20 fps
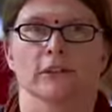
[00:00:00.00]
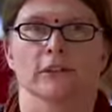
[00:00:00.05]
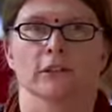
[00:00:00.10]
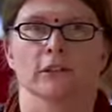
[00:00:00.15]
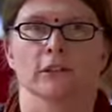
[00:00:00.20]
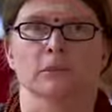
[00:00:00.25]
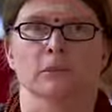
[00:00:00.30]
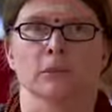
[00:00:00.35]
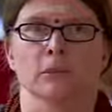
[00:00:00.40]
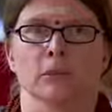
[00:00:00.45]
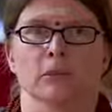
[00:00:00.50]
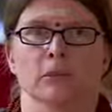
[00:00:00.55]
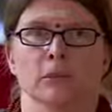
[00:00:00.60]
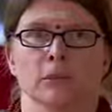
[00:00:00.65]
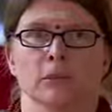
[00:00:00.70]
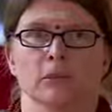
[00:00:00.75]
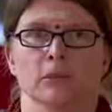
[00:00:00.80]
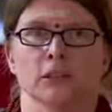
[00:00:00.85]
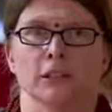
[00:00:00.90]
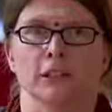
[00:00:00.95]
some
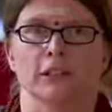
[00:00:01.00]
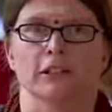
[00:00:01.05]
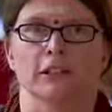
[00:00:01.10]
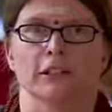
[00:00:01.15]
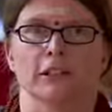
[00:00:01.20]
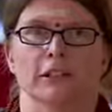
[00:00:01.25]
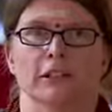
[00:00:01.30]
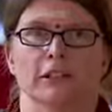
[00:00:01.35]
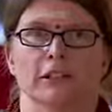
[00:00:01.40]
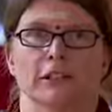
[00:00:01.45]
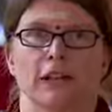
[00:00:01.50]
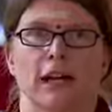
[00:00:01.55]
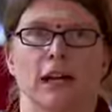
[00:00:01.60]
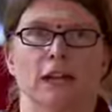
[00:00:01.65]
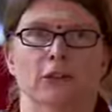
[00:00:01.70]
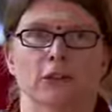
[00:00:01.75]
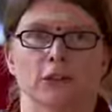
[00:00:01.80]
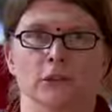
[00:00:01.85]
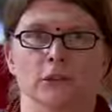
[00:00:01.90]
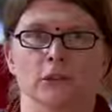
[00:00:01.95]
people trying to get into the
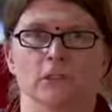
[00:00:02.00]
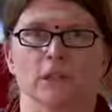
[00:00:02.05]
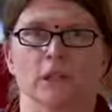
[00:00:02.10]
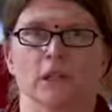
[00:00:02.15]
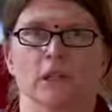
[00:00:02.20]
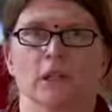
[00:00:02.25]
ashram.